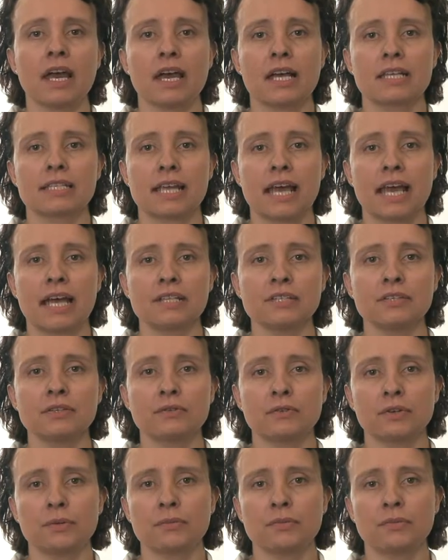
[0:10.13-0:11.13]
as a Hazard
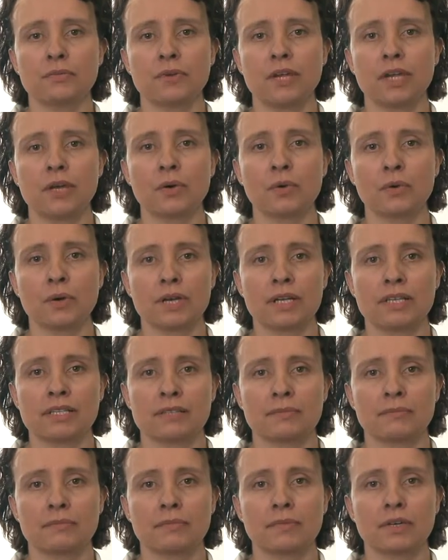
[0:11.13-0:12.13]
Group 3
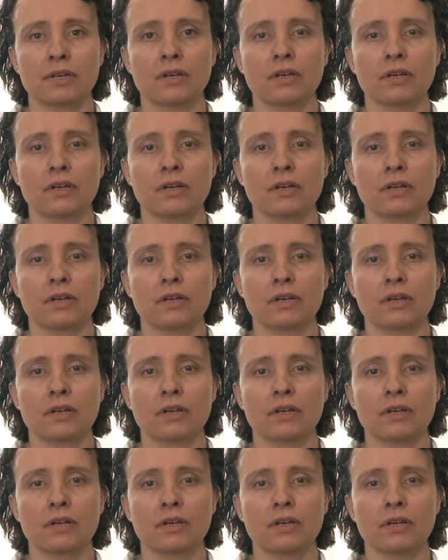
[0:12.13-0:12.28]
organism.